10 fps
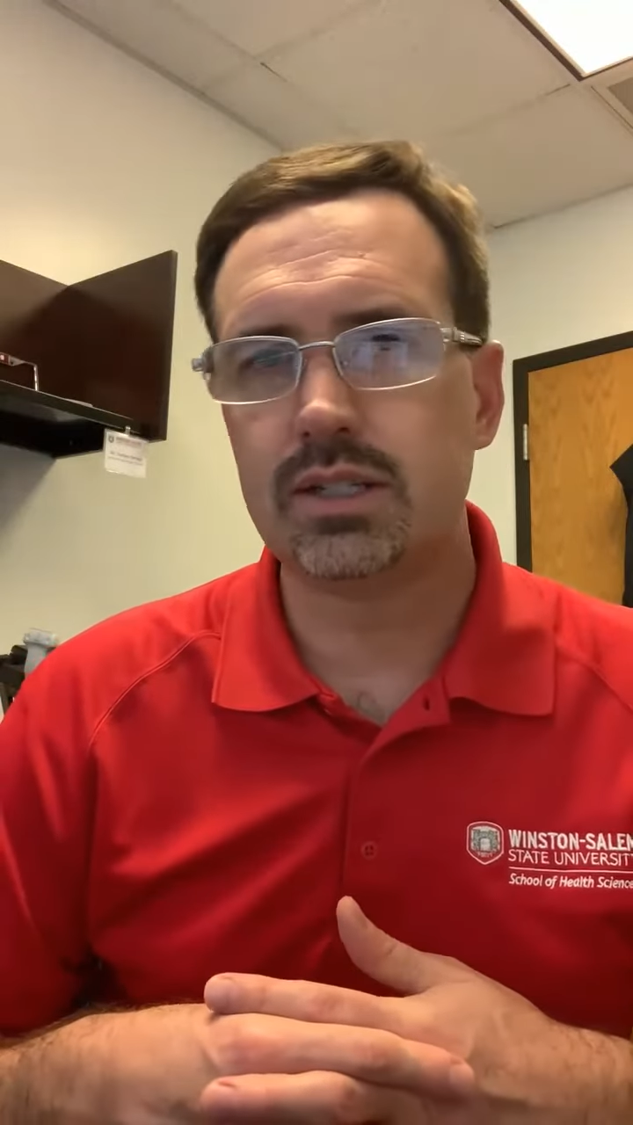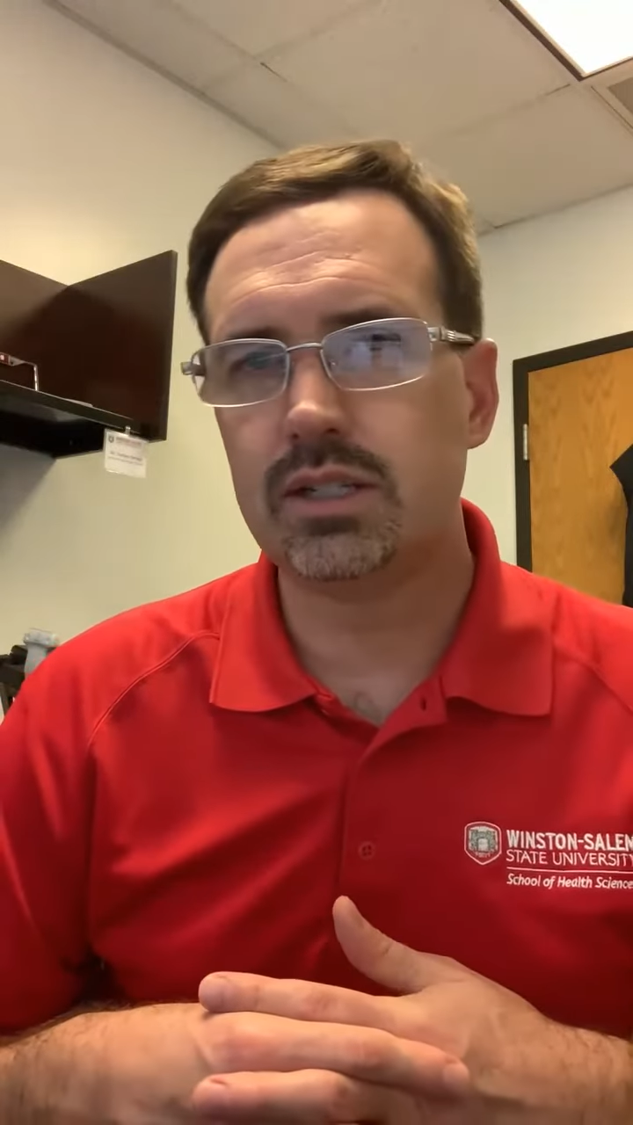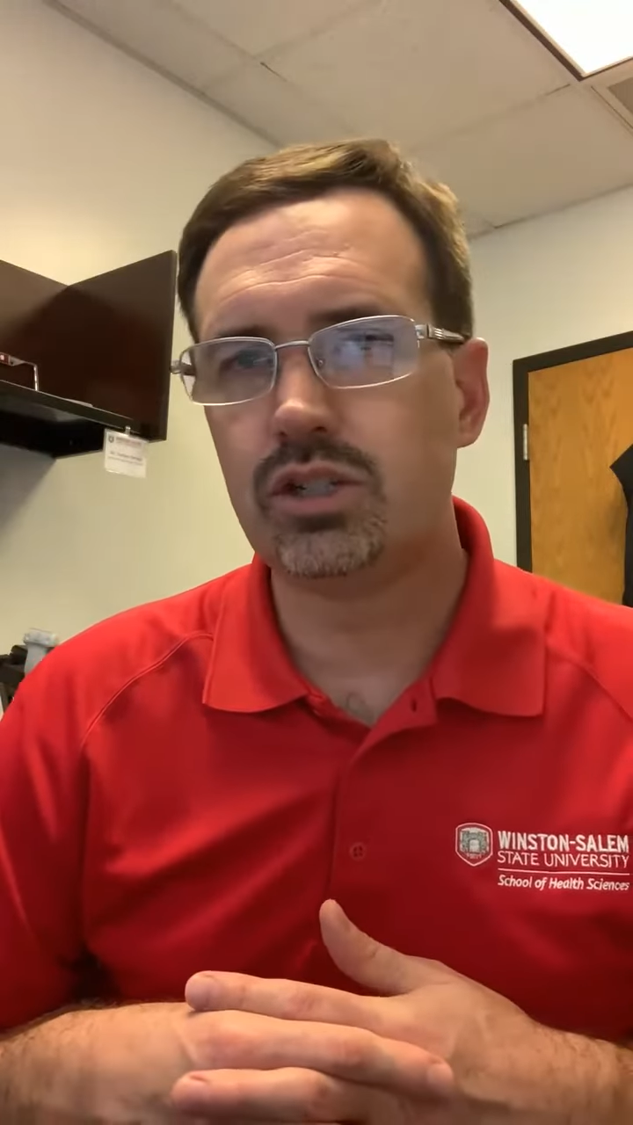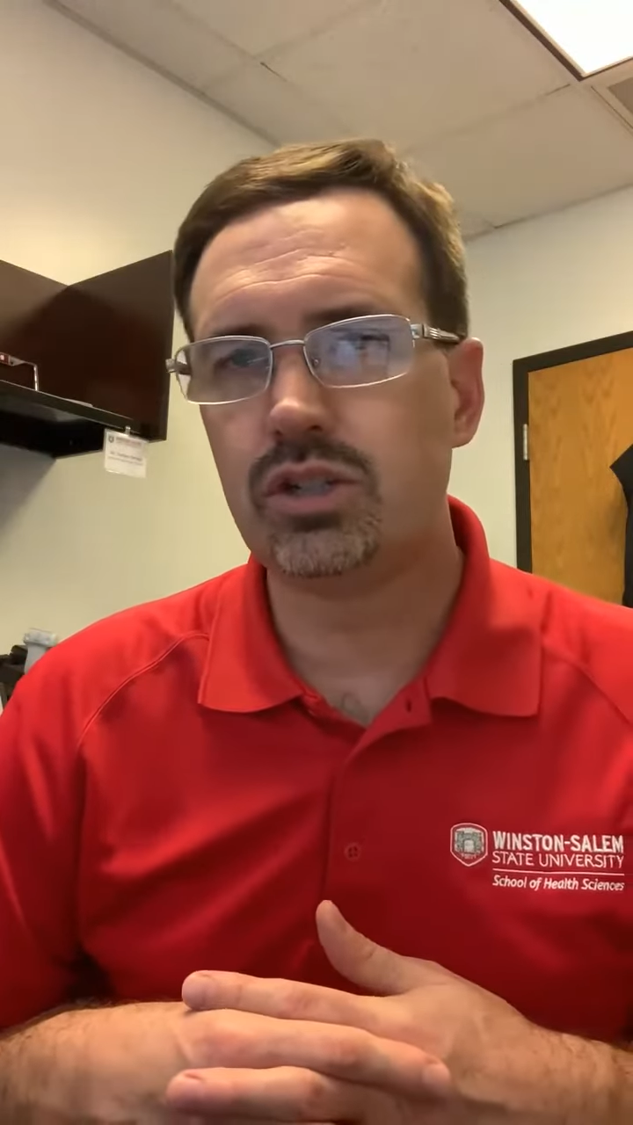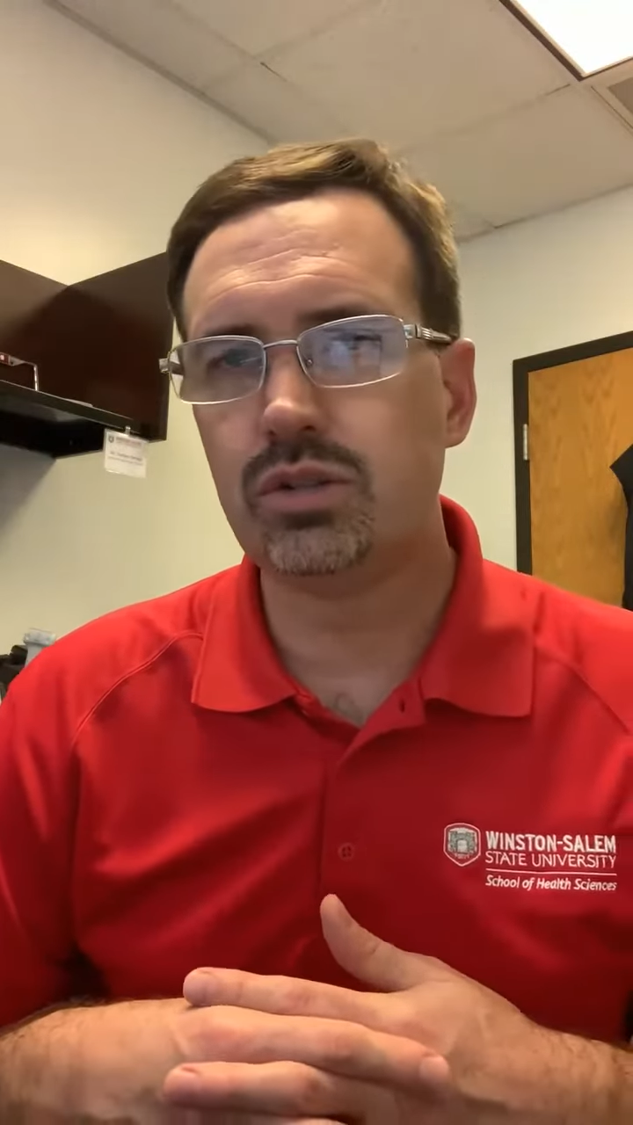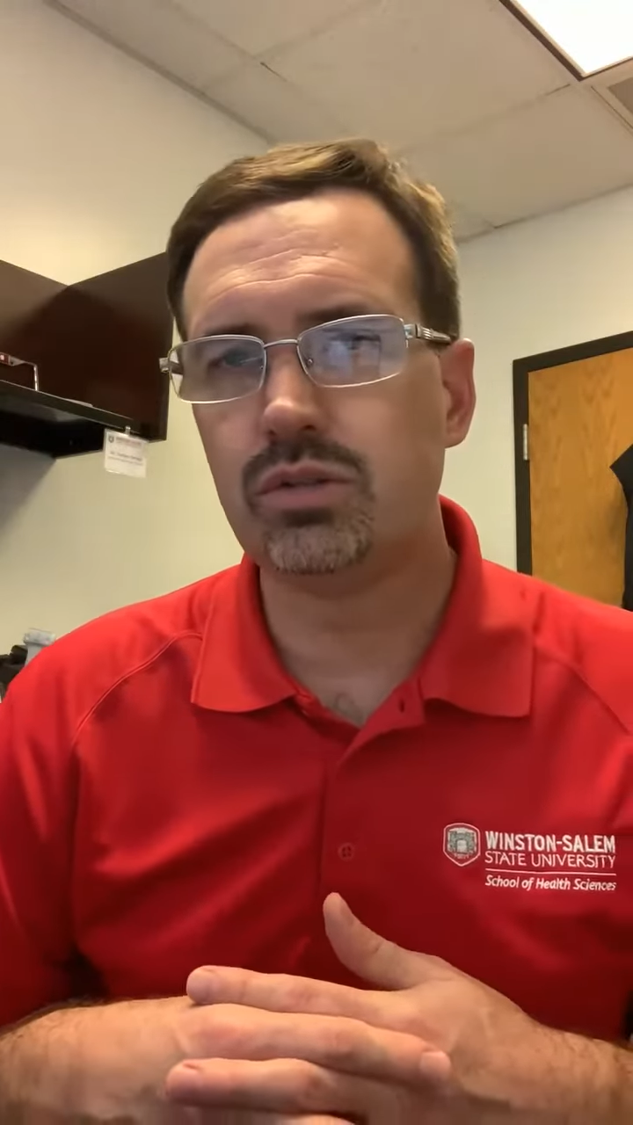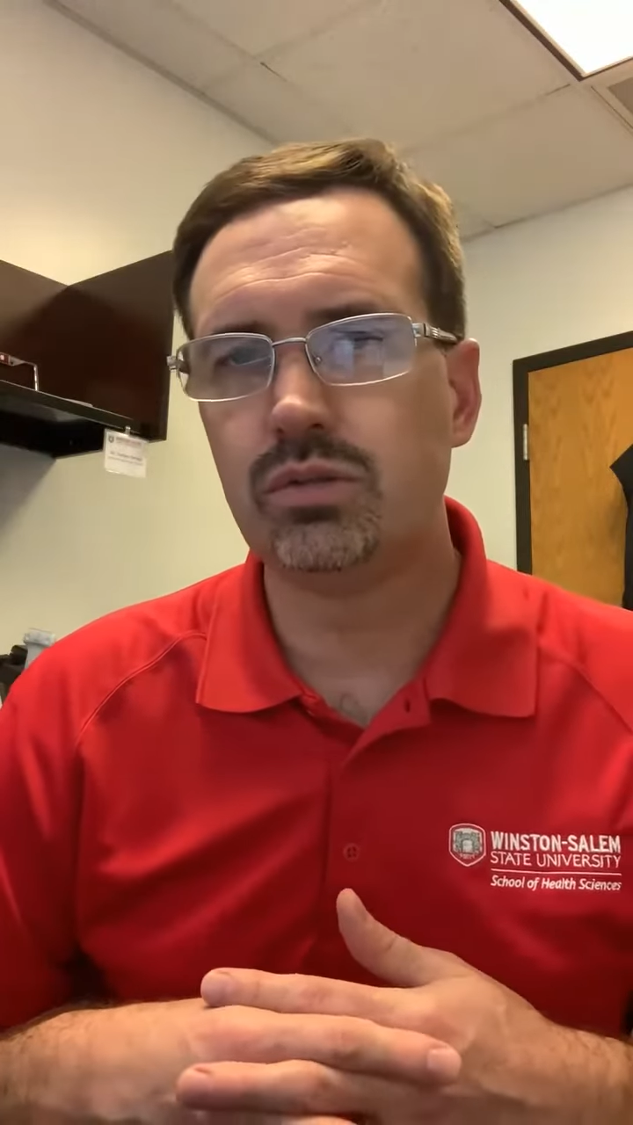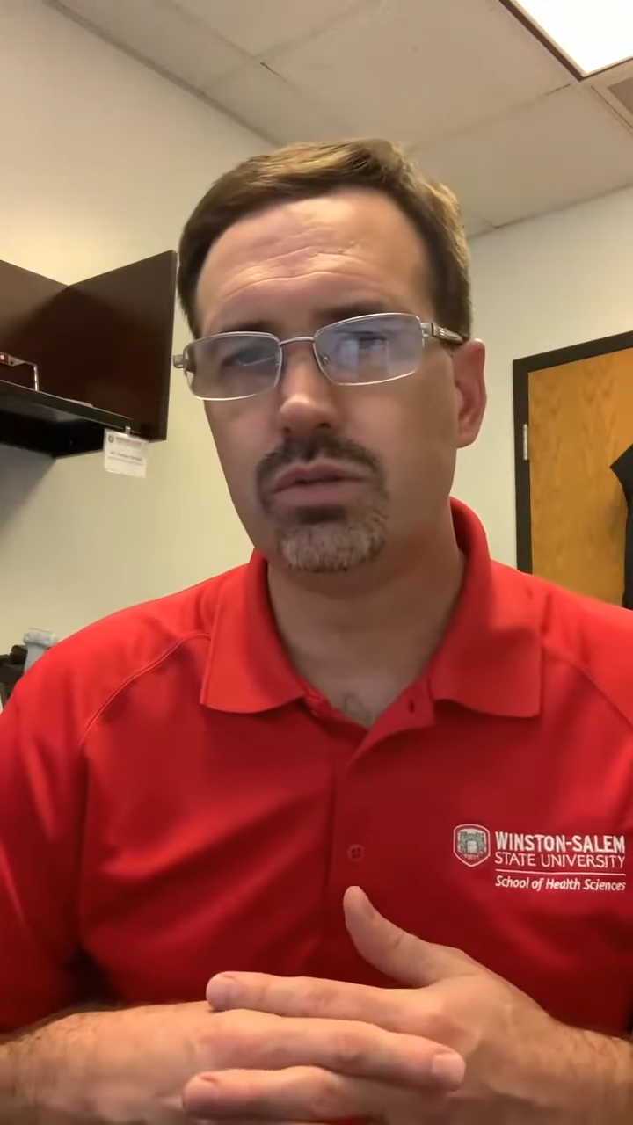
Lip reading: issue